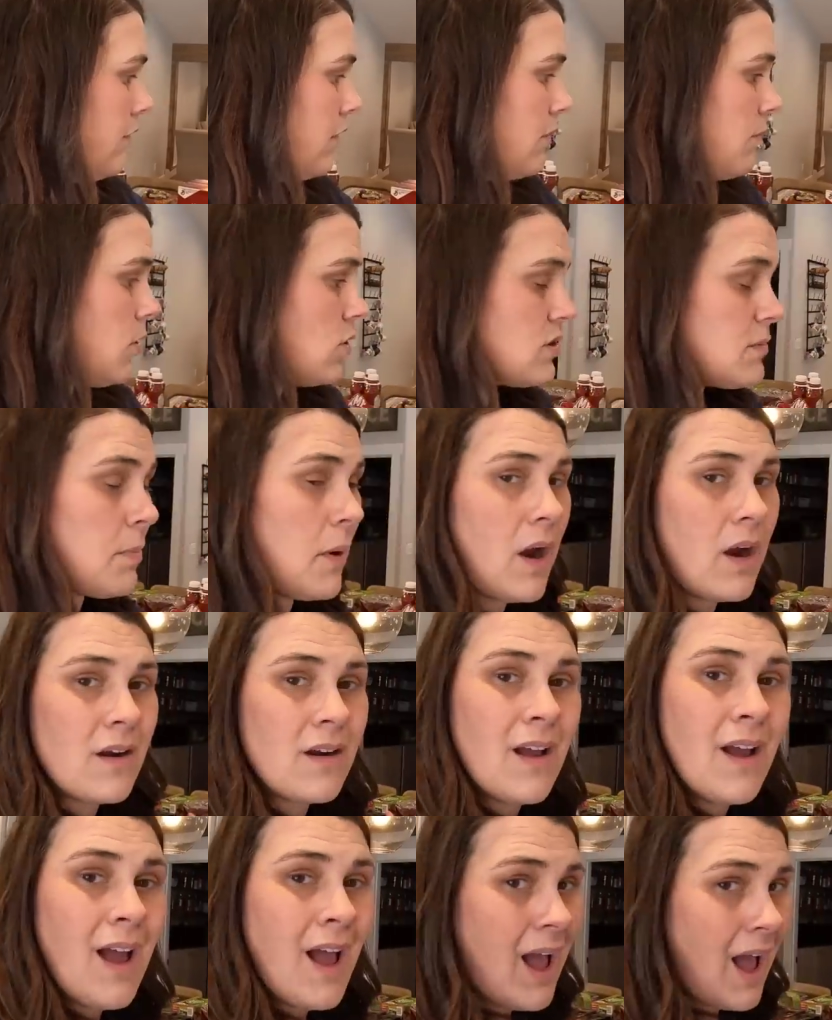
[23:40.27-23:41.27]
for the most
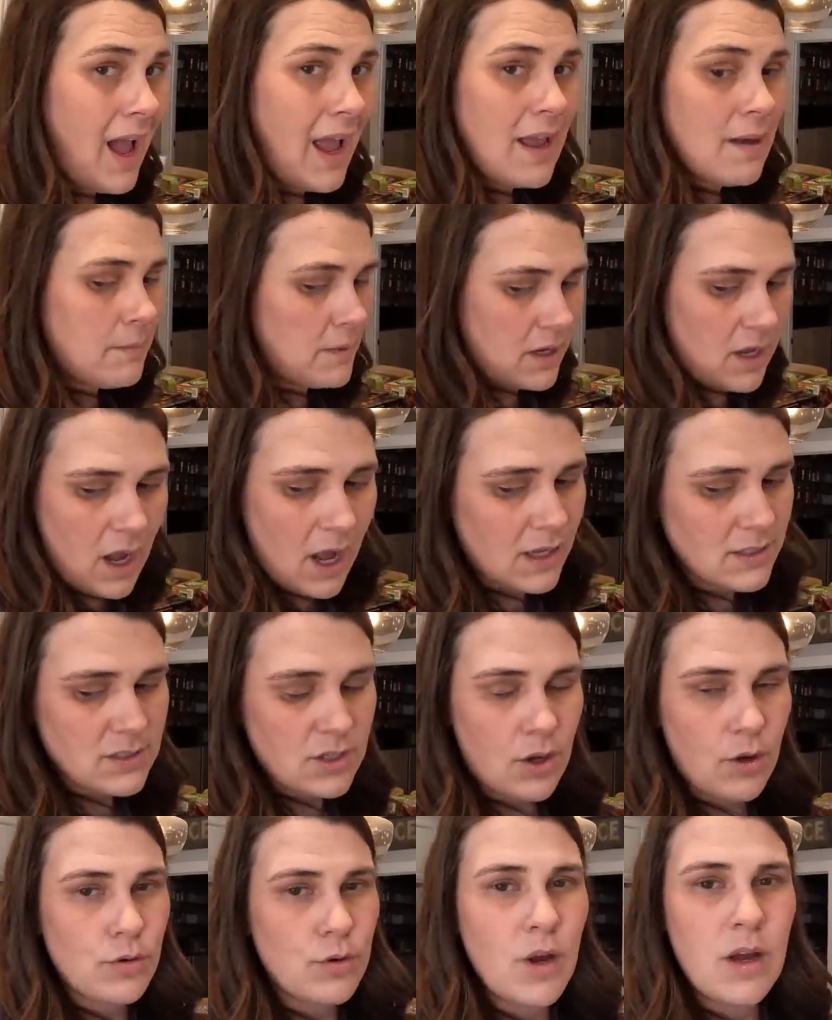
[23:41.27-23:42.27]
part, I am a
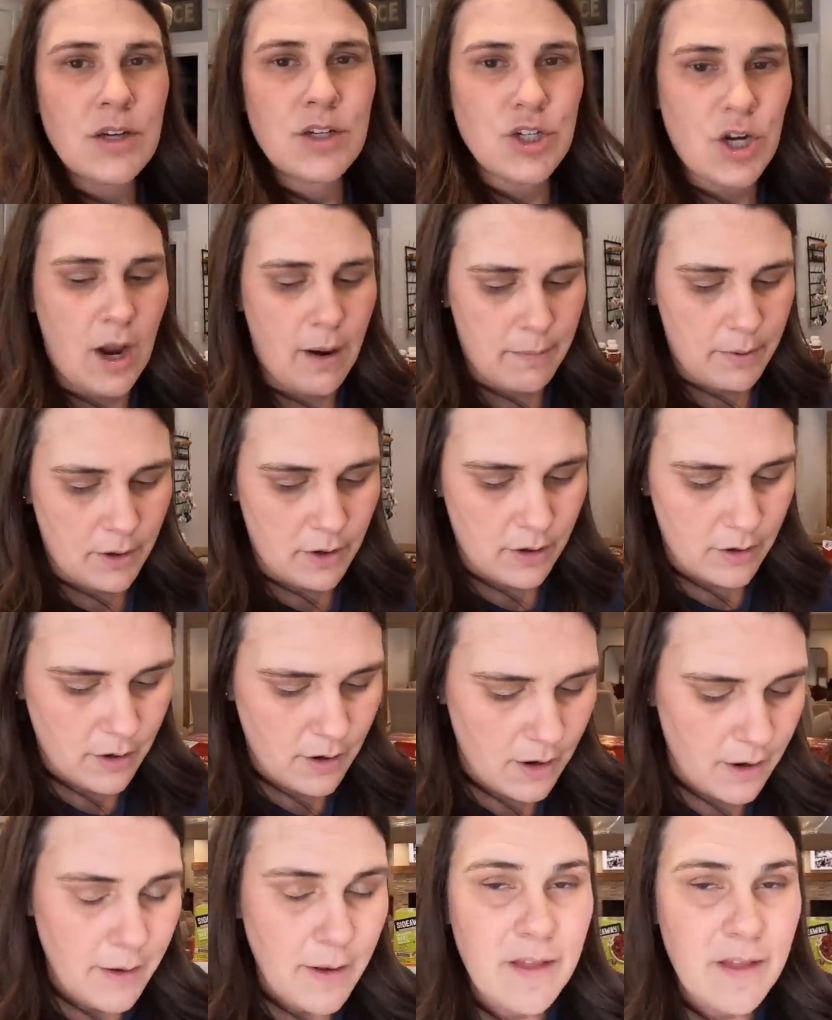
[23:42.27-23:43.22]
Costco shopper.